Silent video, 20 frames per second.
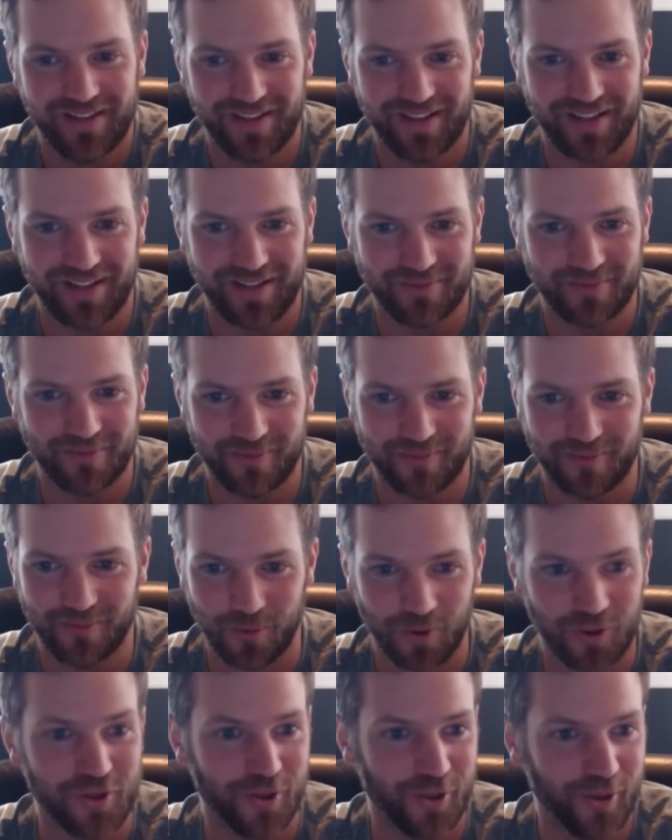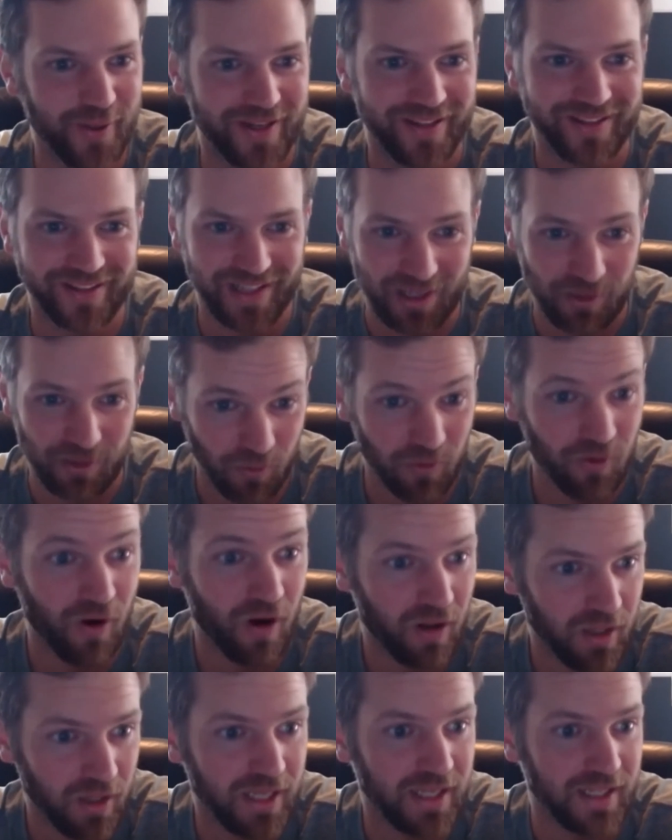like, we're doing it. Like, we're
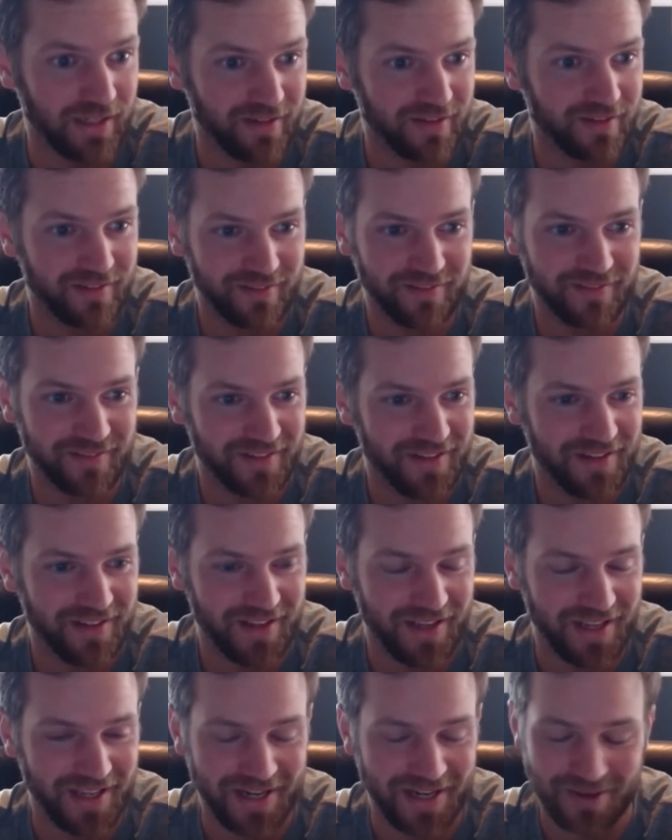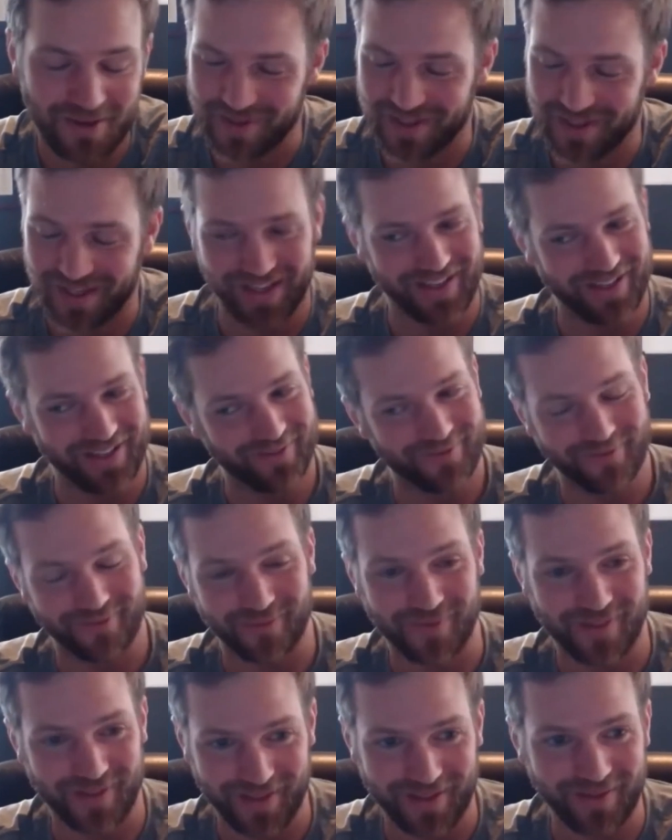all in. And I was like,
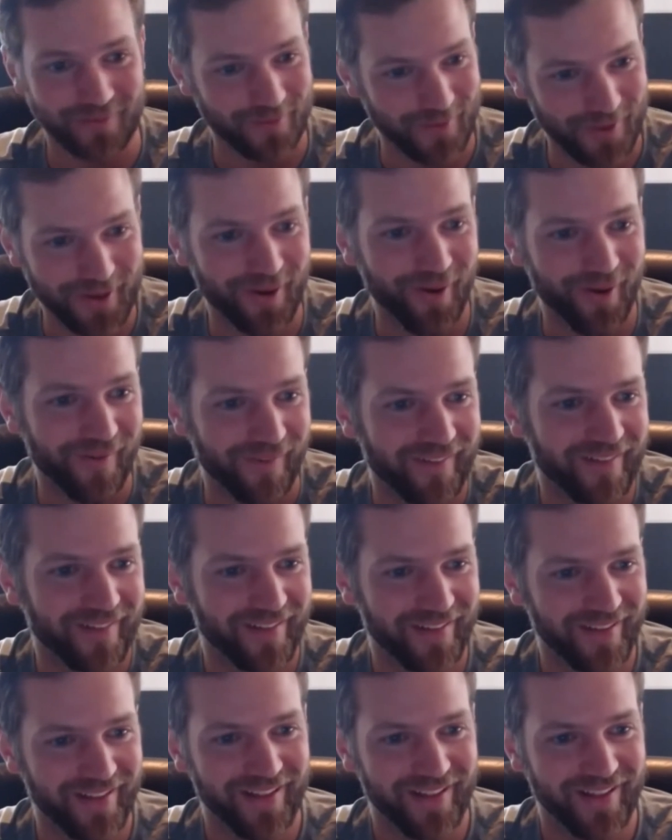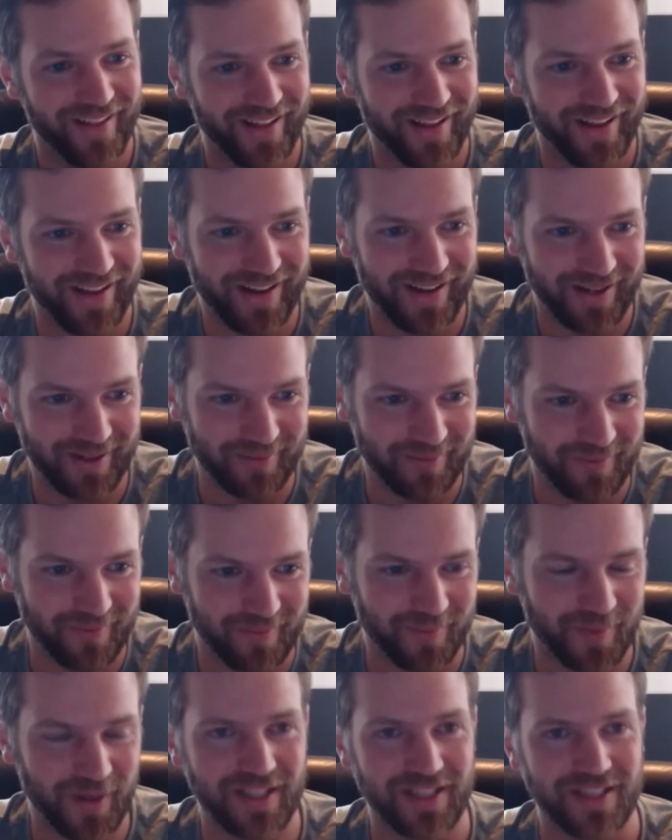we are.
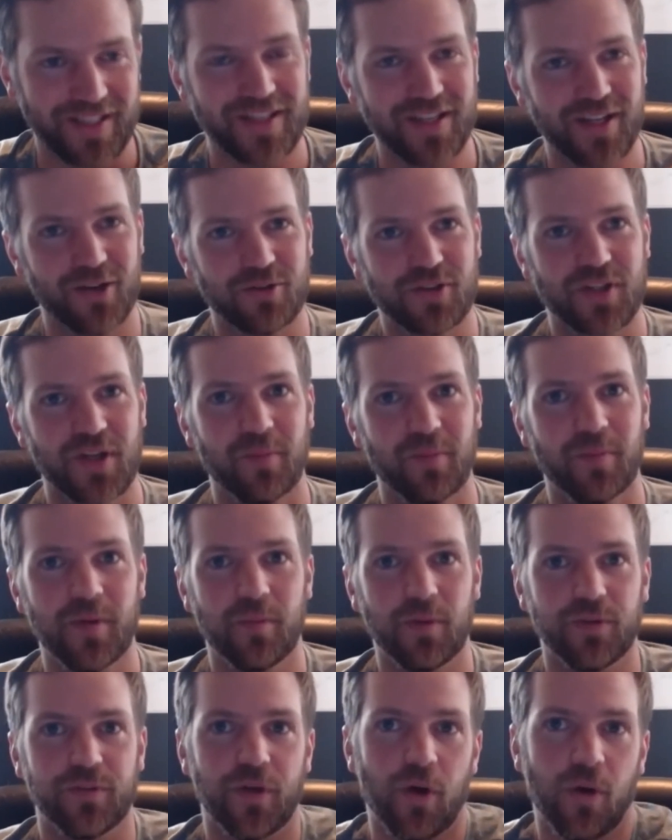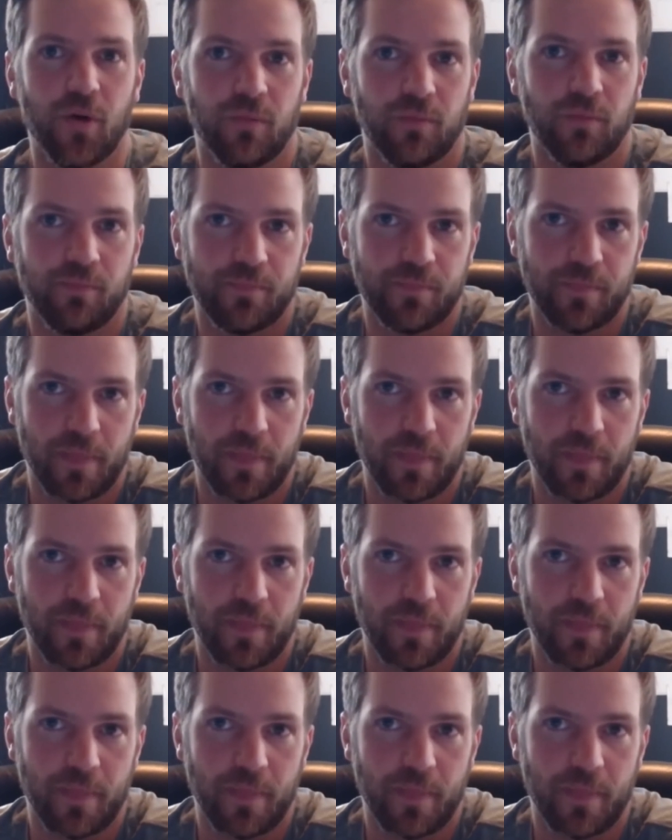But, some people don't,